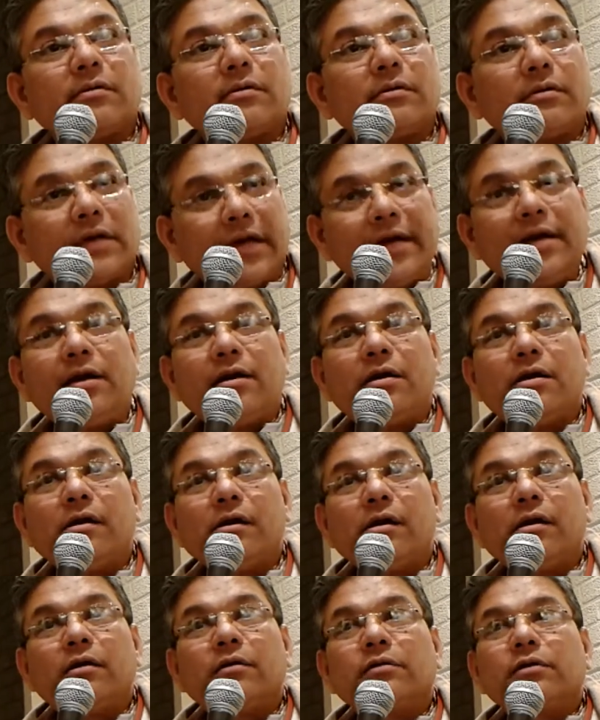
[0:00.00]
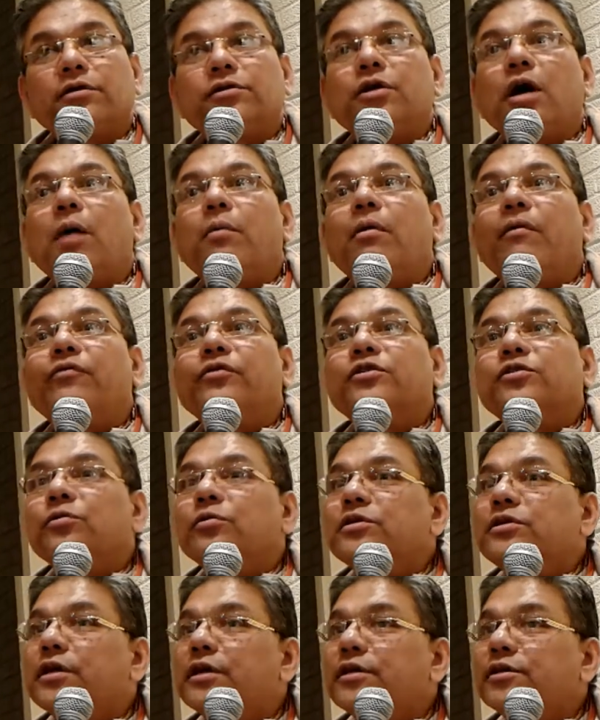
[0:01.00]
Right? The job of a
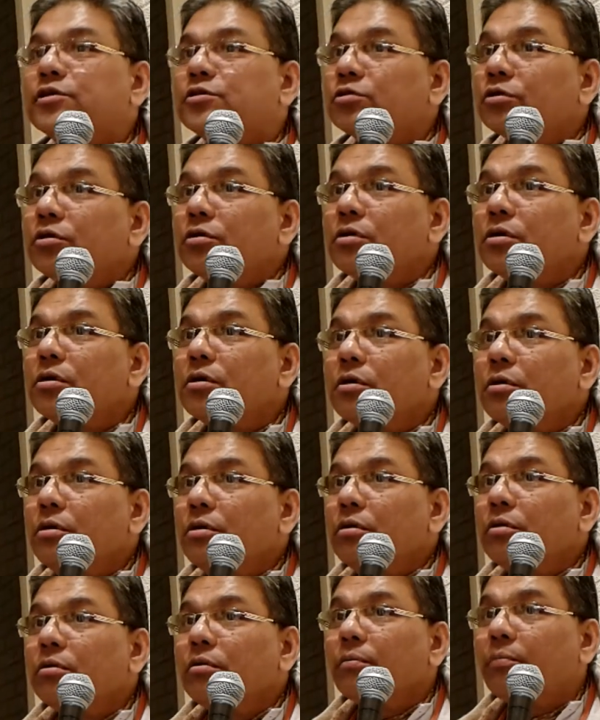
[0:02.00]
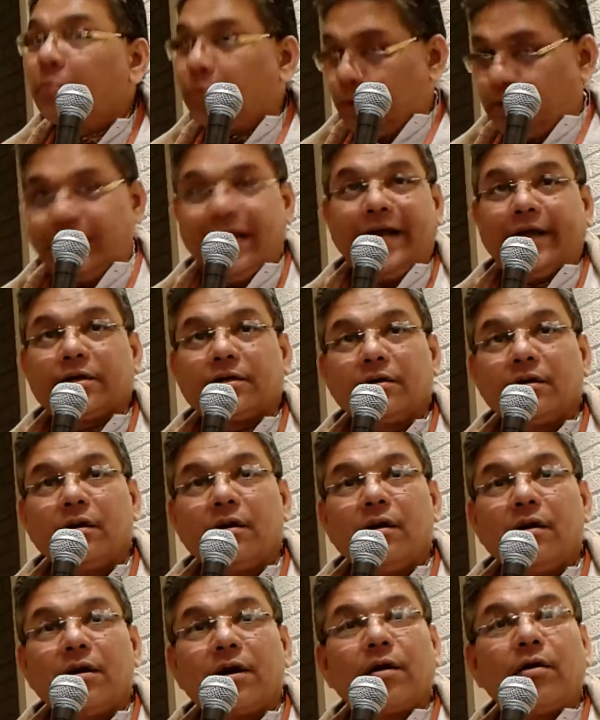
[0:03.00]
soldier is to protect.
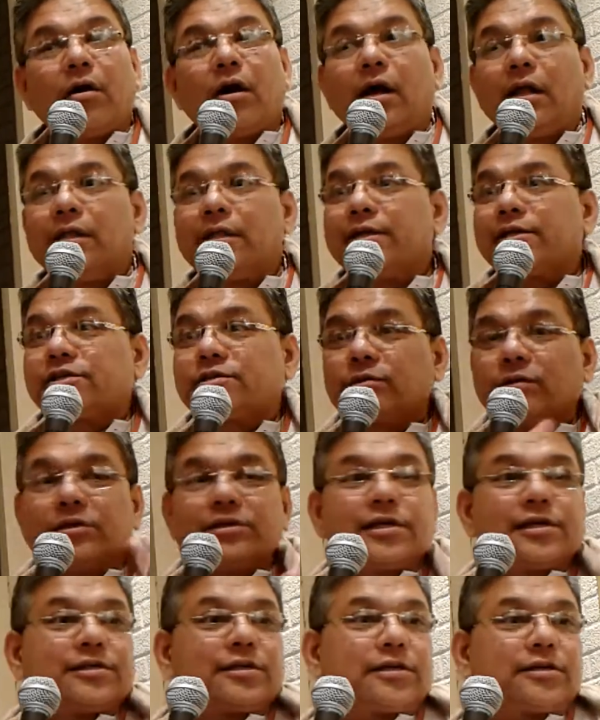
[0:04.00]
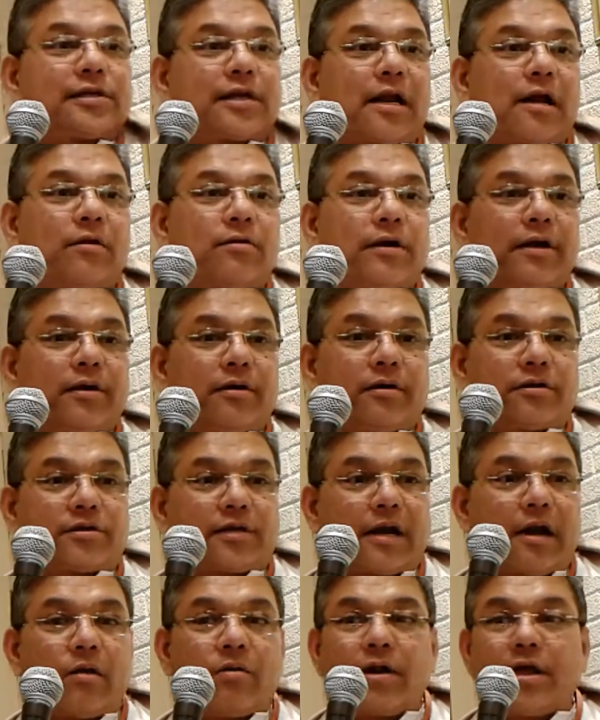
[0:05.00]
Now all these soldiers are
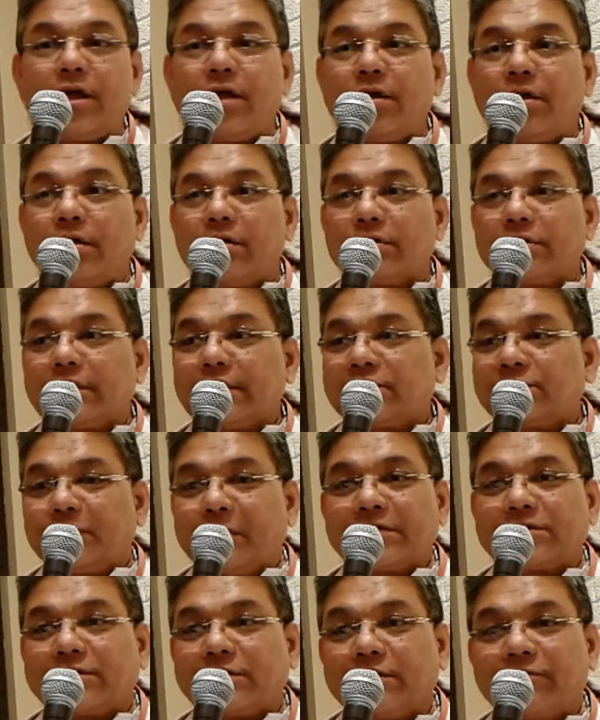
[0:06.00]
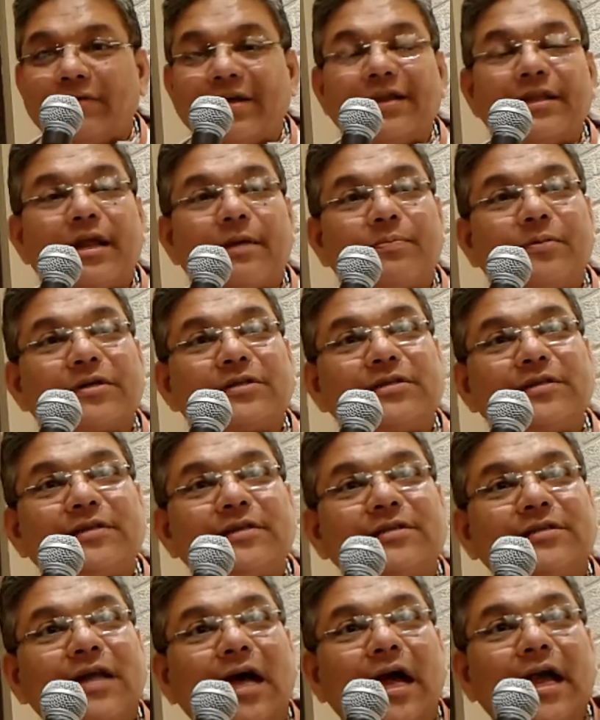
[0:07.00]
surrounding this person when that person
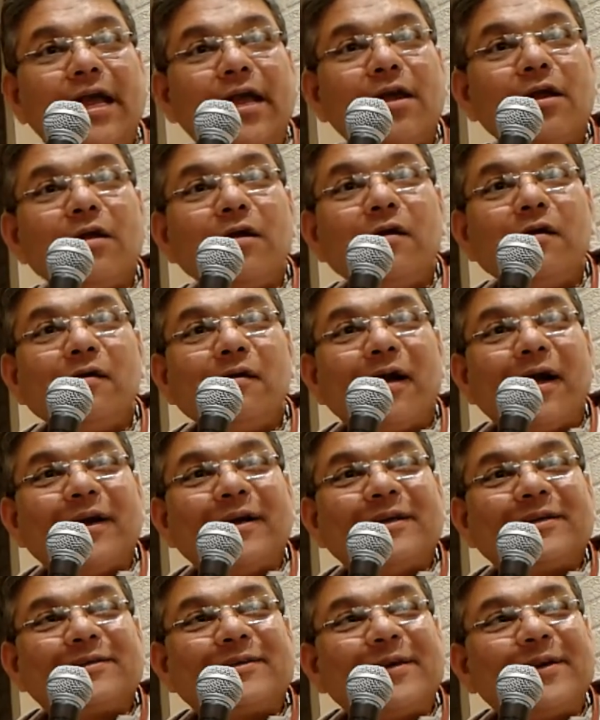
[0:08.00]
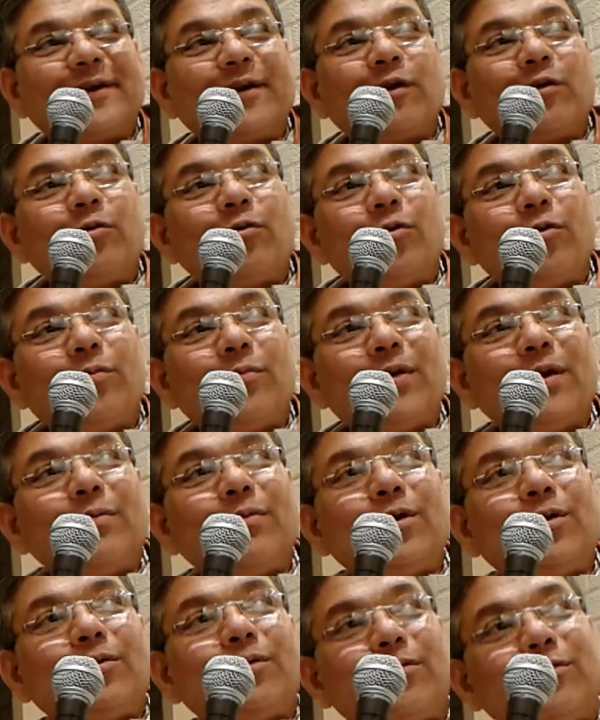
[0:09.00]
is dying, and he's thinking, "Oh, maybe,